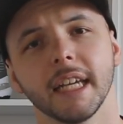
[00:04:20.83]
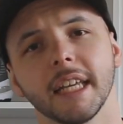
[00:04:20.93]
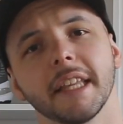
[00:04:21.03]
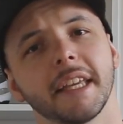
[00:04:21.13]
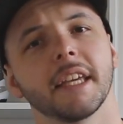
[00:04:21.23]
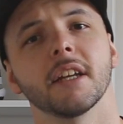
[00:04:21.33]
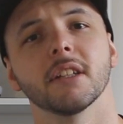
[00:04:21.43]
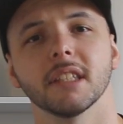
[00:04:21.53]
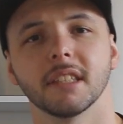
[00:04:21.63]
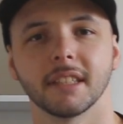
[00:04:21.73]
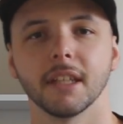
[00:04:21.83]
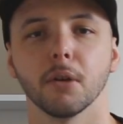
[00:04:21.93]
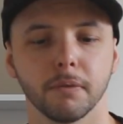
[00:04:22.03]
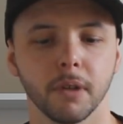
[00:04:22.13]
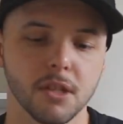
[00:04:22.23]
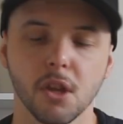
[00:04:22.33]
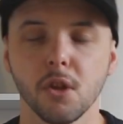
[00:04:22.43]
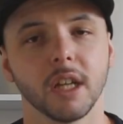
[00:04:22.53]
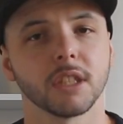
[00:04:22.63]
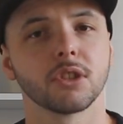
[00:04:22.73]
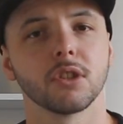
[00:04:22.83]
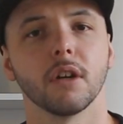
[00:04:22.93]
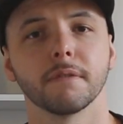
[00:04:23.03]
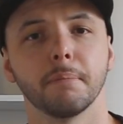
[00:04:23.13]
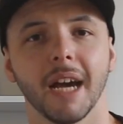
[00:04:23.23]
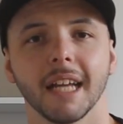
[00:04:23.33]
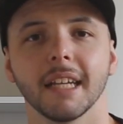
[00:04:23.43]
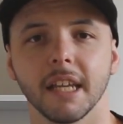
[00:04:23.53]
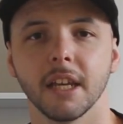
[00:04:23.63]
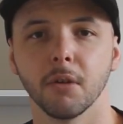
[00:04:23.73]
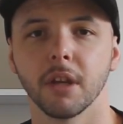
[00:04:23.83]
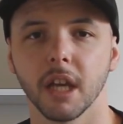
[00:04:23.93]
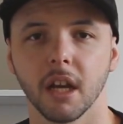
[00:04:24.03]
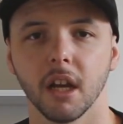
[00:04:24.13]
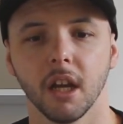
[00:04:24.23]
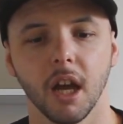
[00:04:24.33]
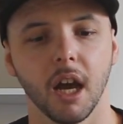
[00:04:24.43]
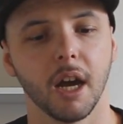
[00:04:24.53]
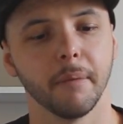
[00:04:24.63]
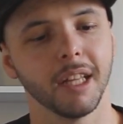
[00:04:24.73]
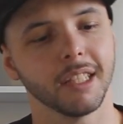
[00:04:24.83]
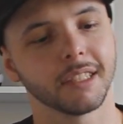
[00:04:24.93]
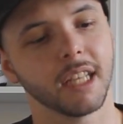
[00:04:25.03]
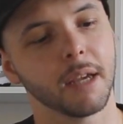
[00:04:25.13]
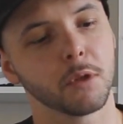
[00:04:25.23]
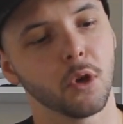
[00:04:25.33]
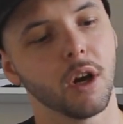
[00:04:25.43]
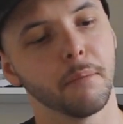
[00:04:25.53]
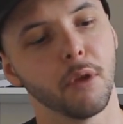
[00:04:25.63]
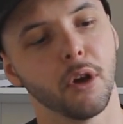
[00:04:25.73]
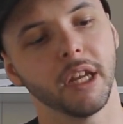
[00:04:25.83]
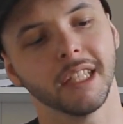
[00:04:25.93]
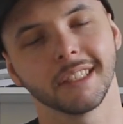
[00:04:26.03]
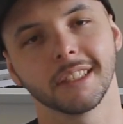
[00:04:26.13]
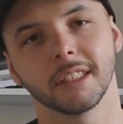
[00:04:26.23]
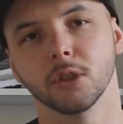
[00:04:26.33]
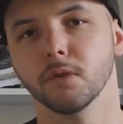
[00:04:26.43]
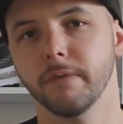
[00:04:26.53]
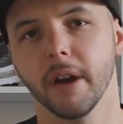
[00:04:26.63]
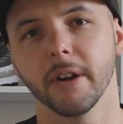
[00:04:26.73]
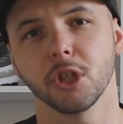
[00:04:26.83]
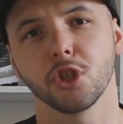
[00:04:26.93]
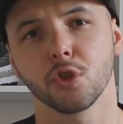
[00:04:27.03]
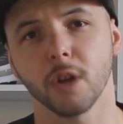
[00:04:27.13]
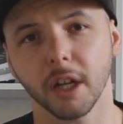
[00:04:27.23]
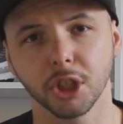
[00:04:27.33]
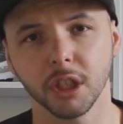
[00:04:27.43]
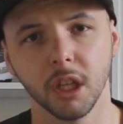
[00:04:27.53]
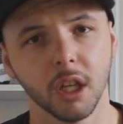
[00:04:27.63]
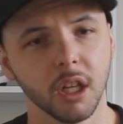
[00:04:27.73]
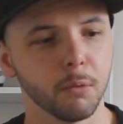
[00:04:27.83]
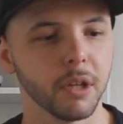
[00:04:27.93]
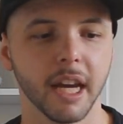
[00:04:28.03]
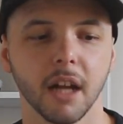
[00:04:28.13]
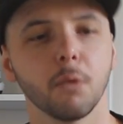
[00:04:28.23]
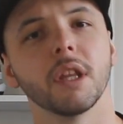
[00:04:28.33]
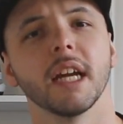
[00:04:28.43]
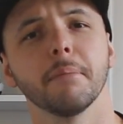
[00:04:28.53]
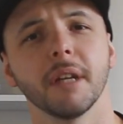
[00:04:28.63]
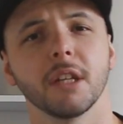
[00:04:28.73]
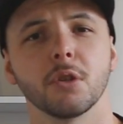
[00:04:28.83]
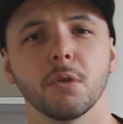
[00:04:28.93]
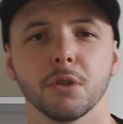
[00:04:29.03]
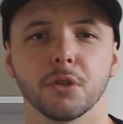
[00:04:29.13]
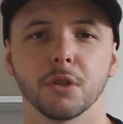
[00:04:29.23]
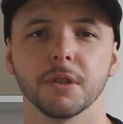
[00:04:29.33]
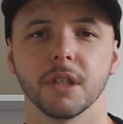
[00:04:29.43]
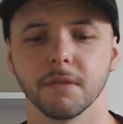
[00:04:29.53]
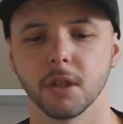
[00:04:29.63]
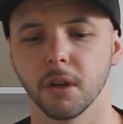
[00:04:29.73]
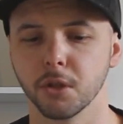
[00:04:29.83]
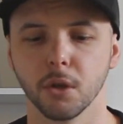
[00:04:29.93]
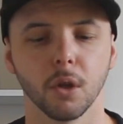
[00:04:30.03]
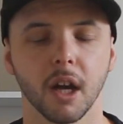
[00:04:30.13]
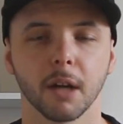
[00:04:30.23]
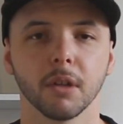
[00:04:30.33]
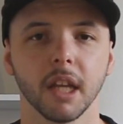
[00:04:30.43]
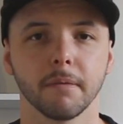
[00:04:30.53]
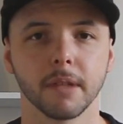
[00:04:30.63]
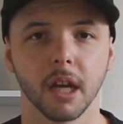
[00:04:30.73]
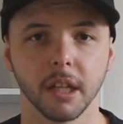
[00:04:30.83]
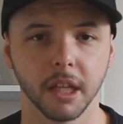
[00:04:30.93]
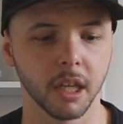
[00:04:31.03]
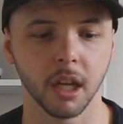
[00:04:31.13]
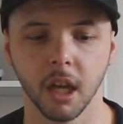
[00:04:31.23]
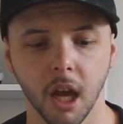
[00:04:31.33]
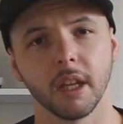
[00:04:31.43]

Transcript: in the heel itself. It's a nice soft padded heel counter. At the same time though, it's still very structured without being too intrusive. So I do like what they've done here.